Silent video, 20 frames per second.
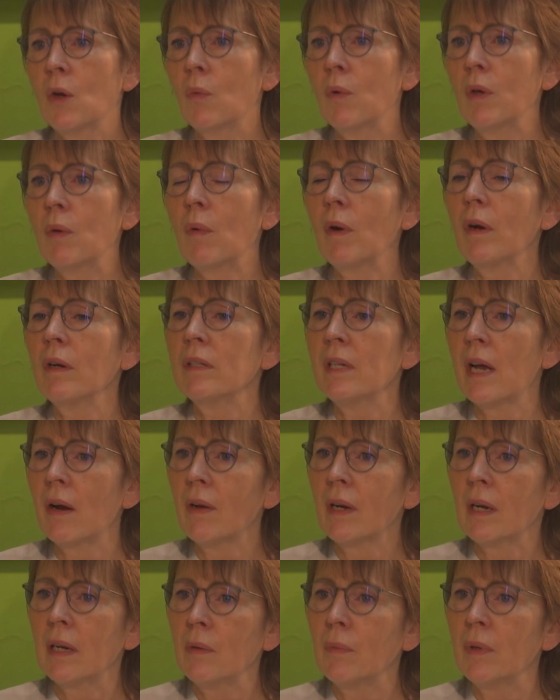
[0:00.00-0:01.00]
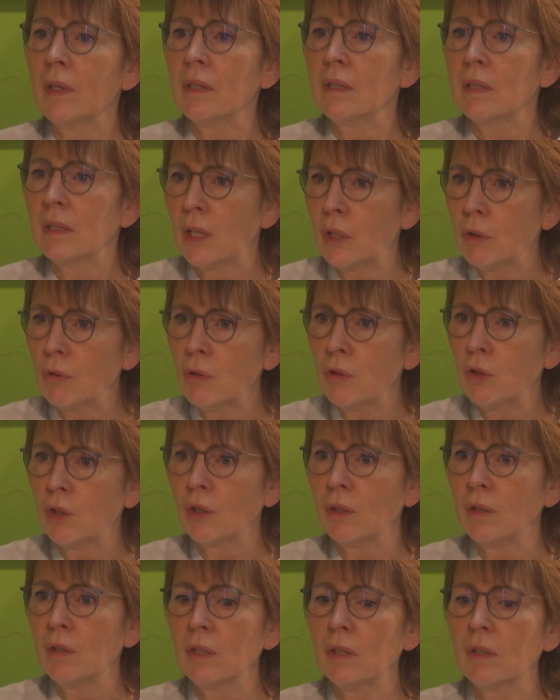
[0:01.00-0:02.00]
We work directly with
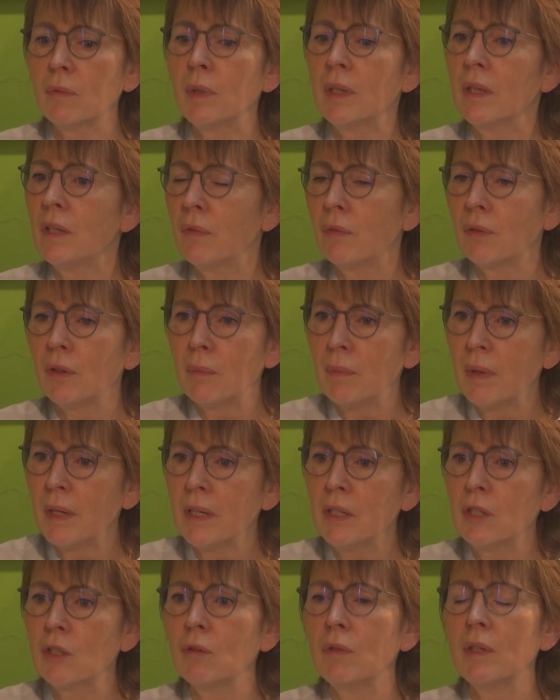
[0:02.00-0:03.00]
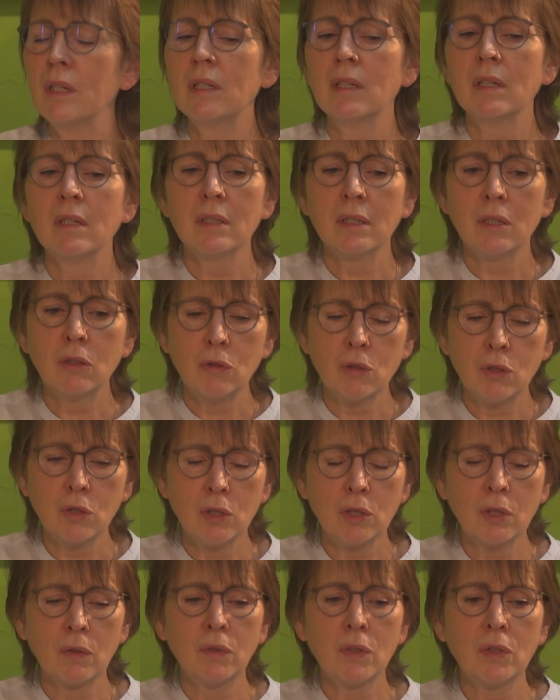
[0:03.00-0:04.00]
institutions, with different ministries,
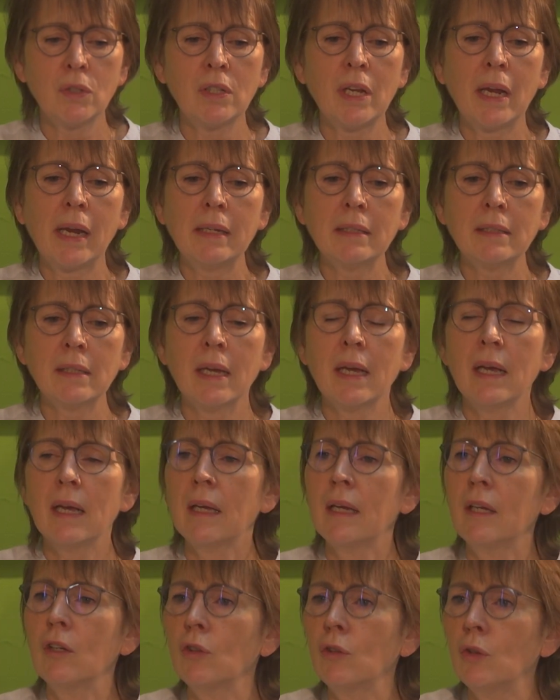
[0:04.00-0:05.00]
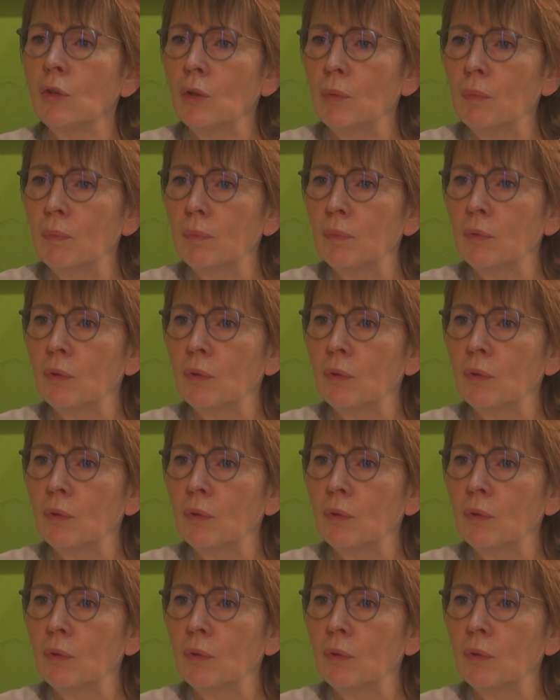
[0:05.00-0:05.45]
institutions of the state, in order to